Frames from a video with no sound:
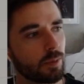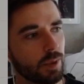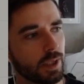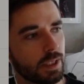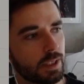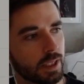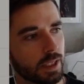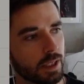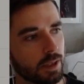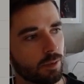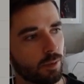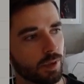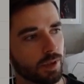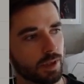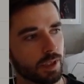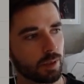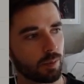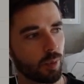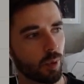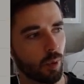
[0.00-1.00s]
we did with
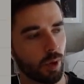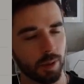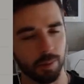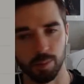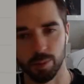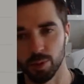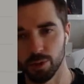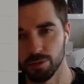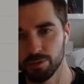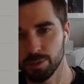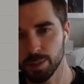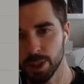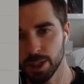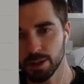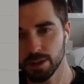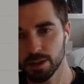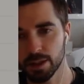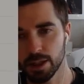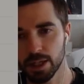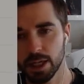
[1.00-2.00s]
the point movement,
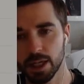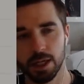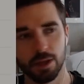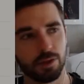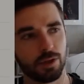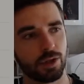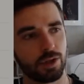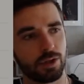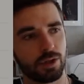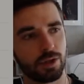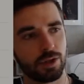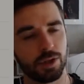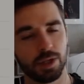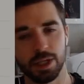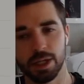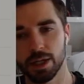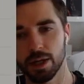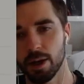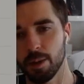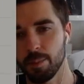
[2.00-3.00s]

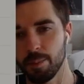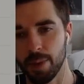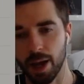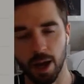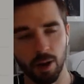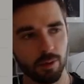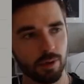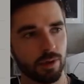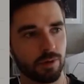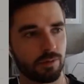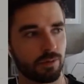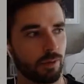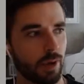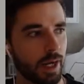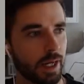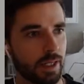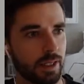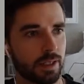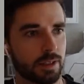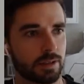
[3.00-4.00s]
the amount of
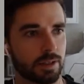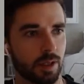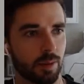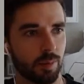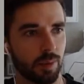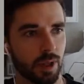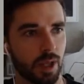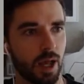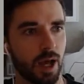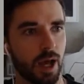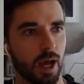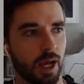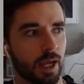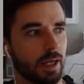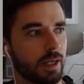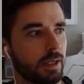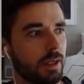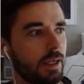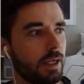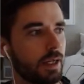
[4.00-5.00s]
radius
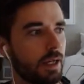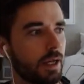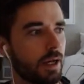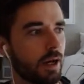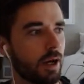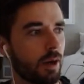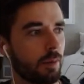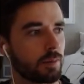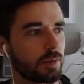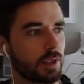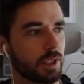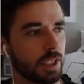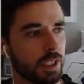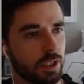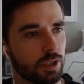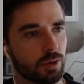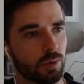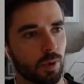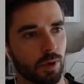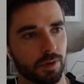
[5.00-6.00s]
applied to
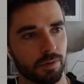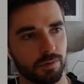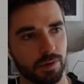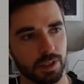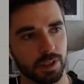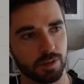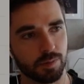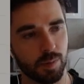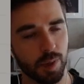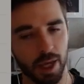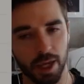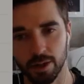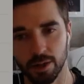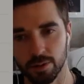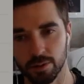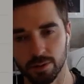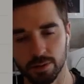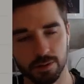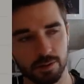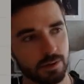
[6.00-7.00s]
each one of these
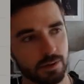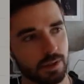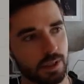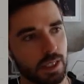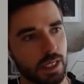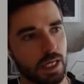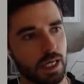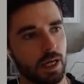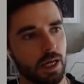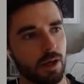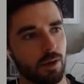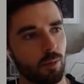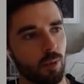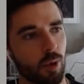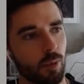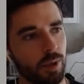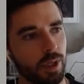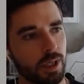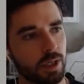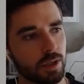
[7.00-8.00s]
panels.
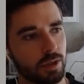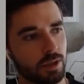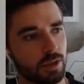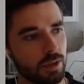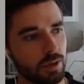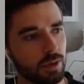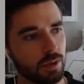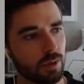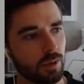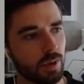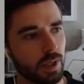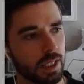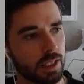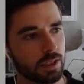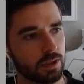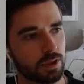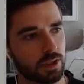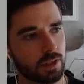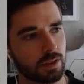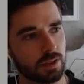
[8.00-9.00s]
What we could do
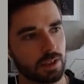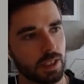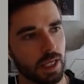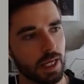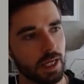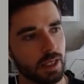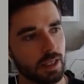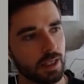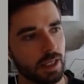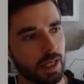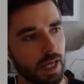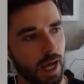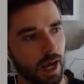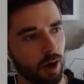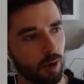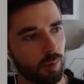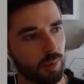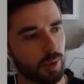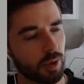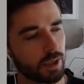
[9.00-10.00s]
is just take the
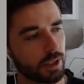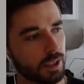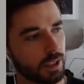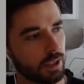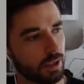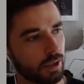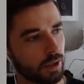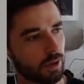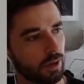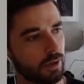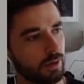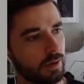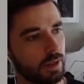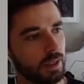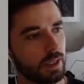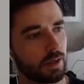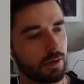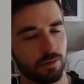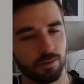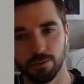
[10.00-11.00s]
output here
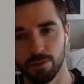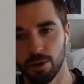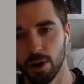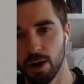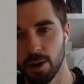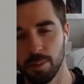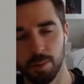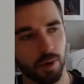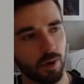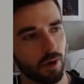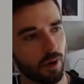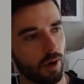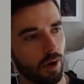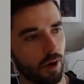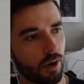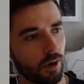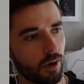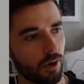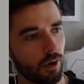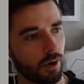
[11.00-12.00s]
from
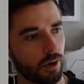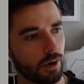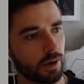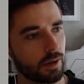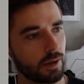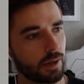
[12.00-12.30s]
our